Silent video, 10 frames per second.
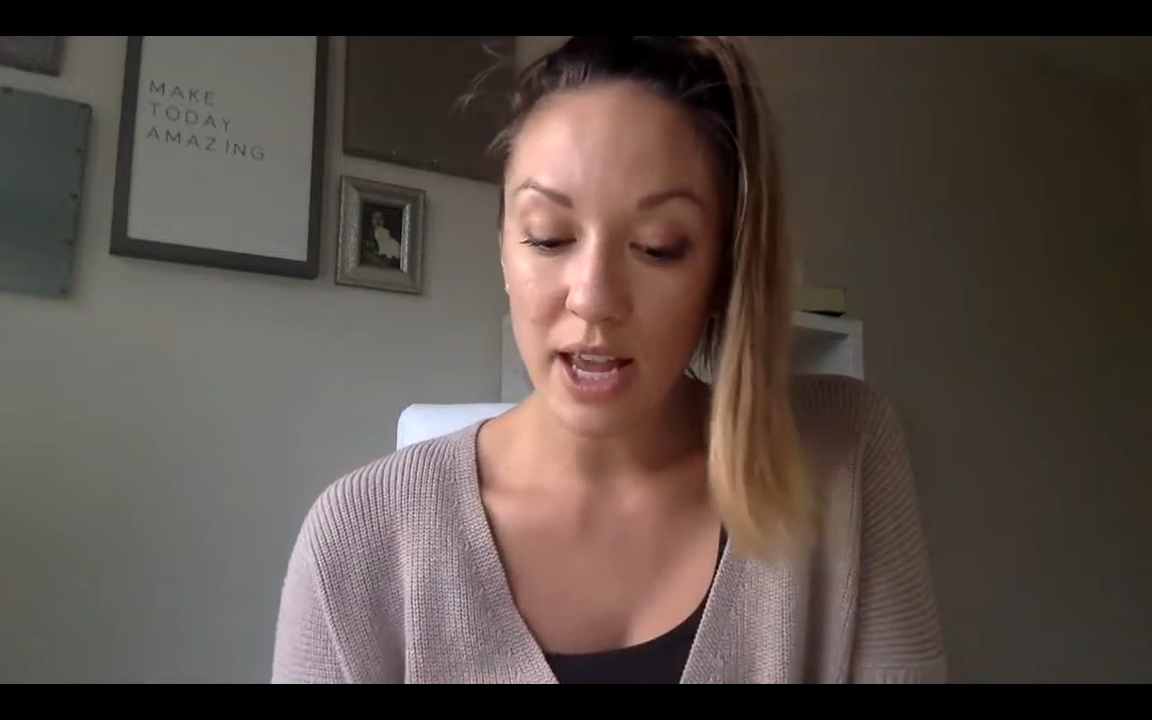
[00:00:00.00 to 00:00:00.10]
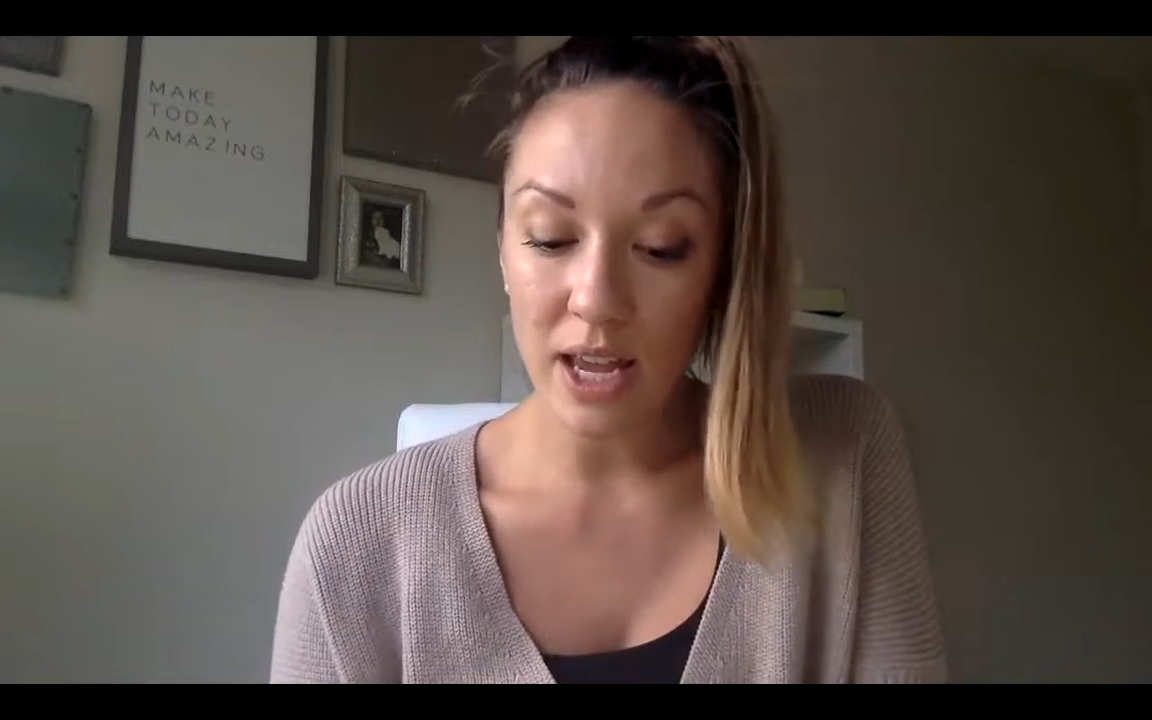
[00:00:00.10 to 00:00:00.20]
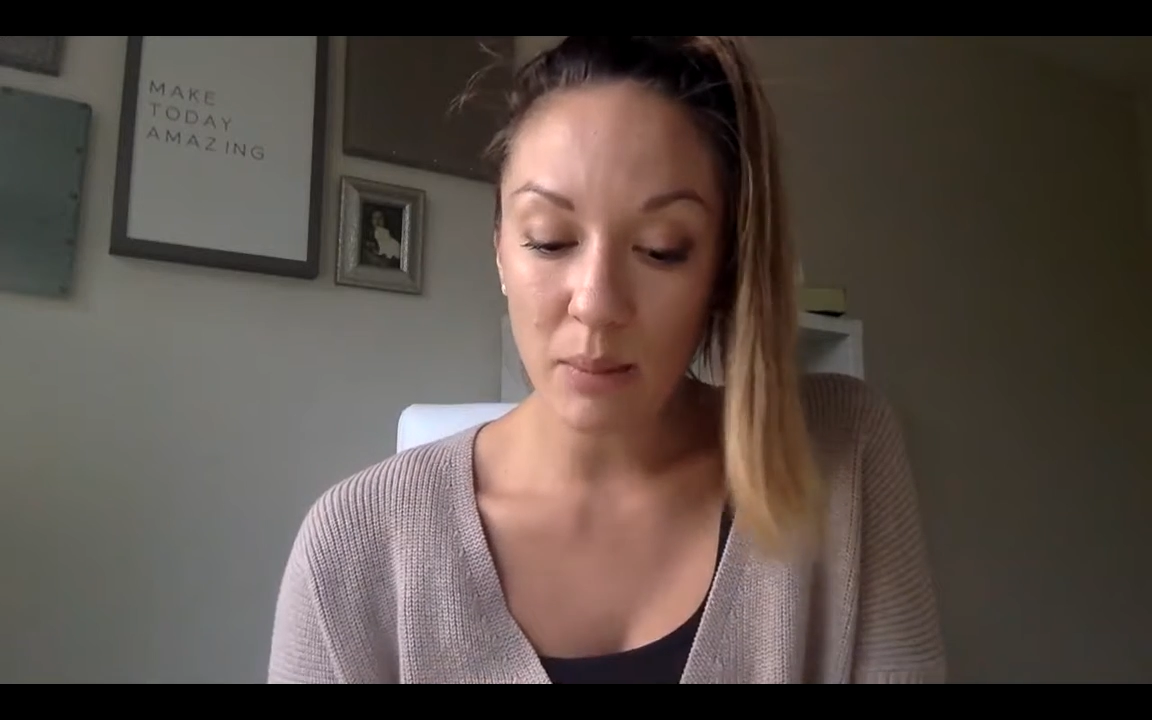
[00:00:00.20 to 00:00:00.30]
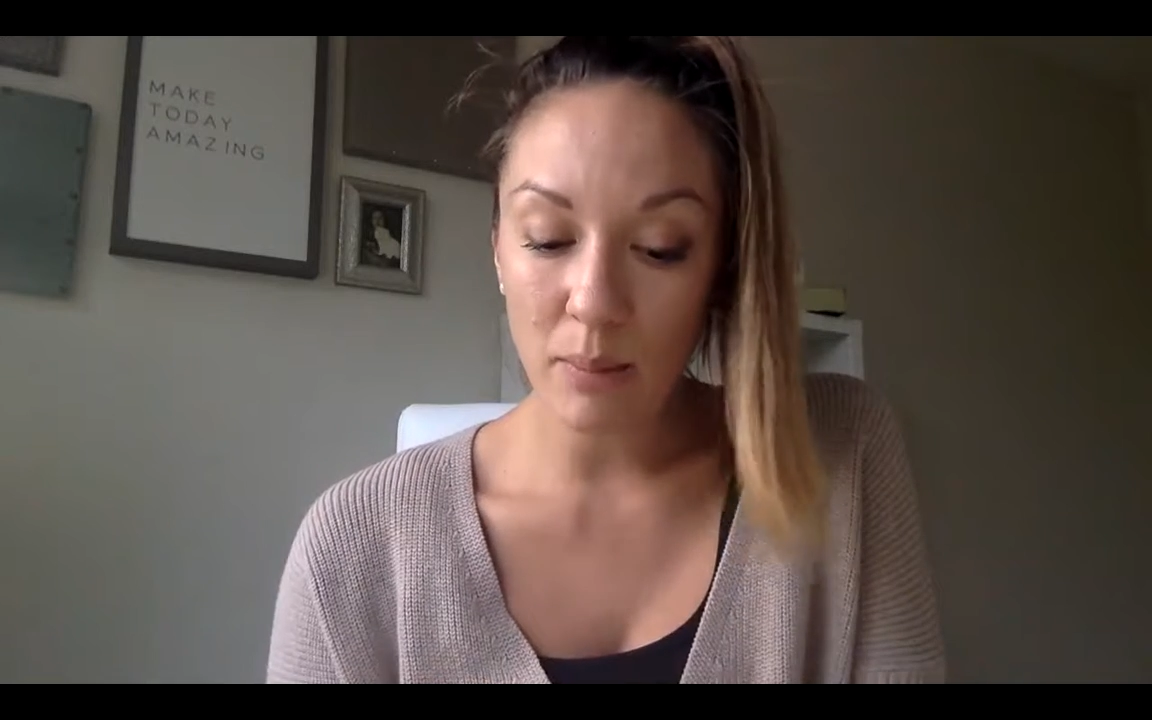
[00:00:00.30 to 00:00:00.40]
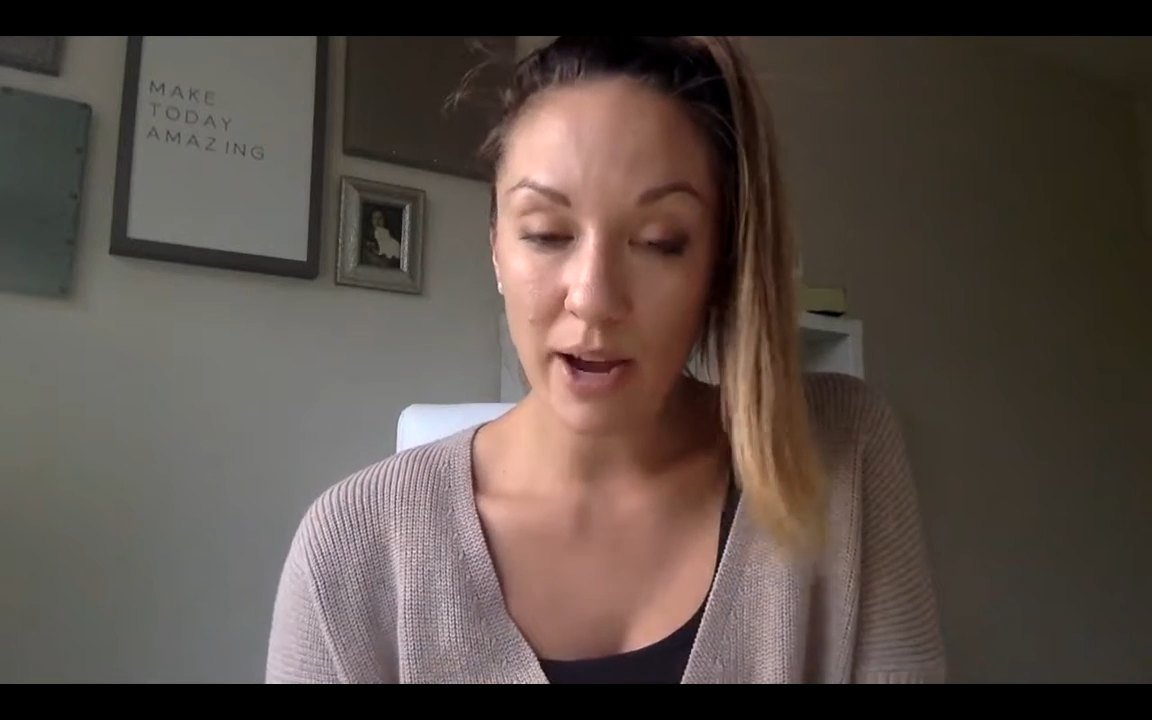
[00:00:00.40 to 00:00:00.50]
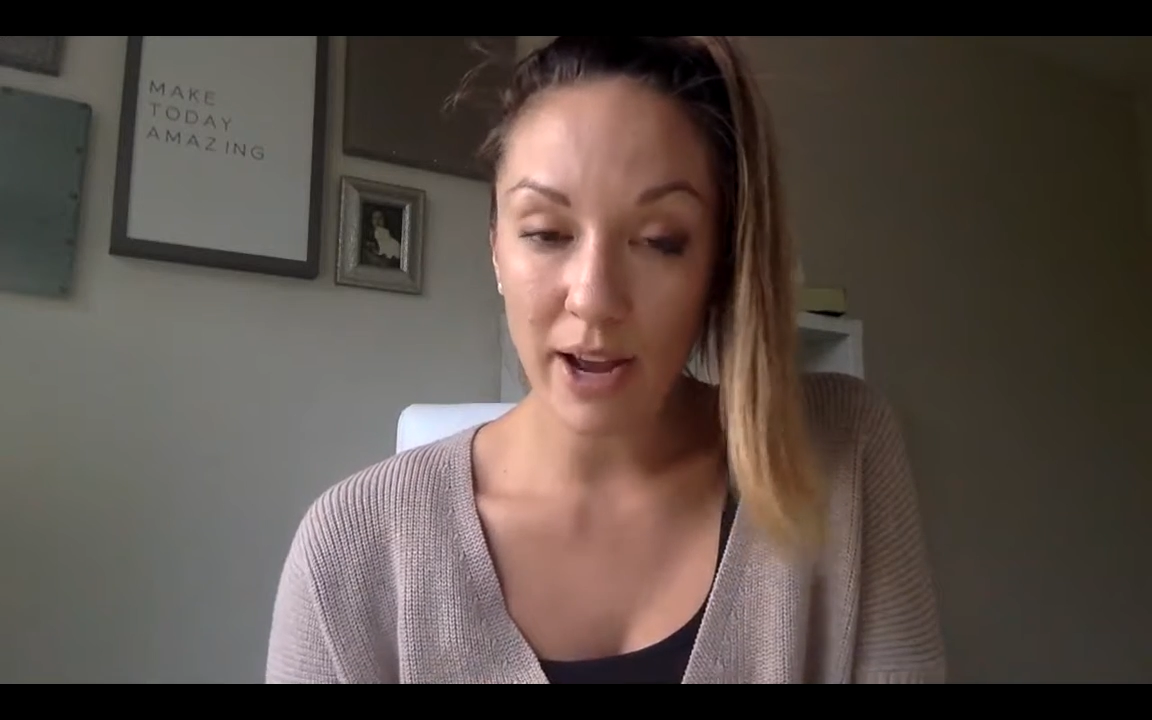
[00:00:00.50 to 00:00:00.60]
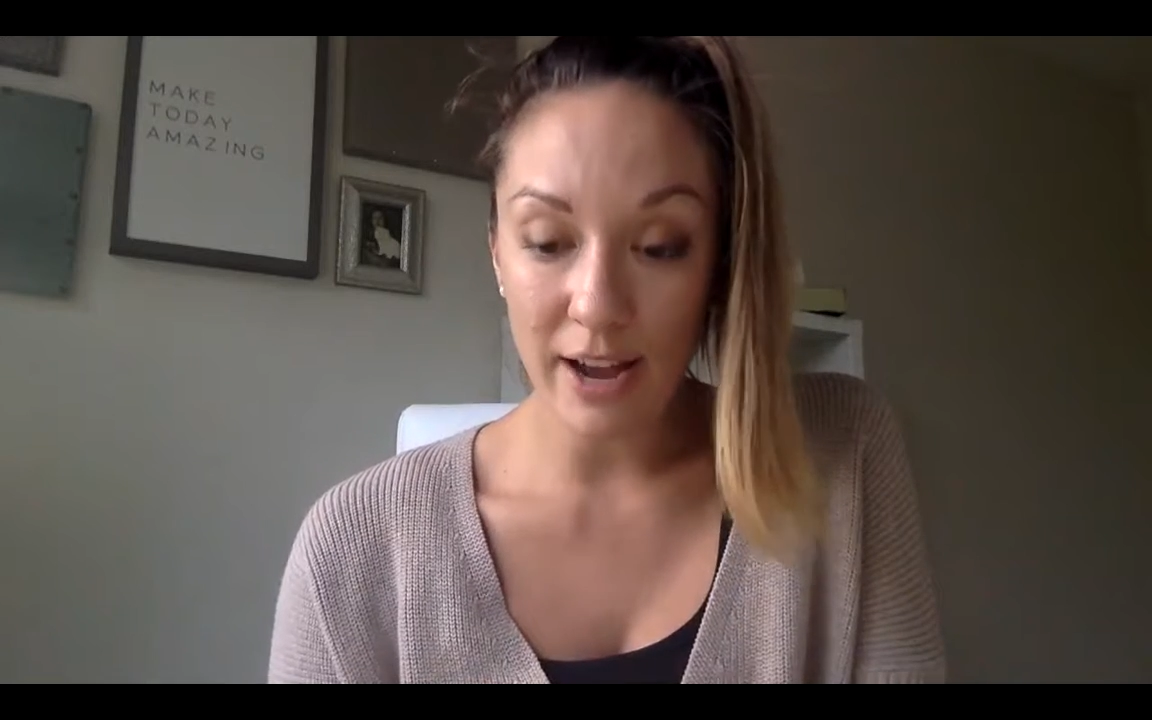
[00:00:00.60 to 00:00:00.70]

in my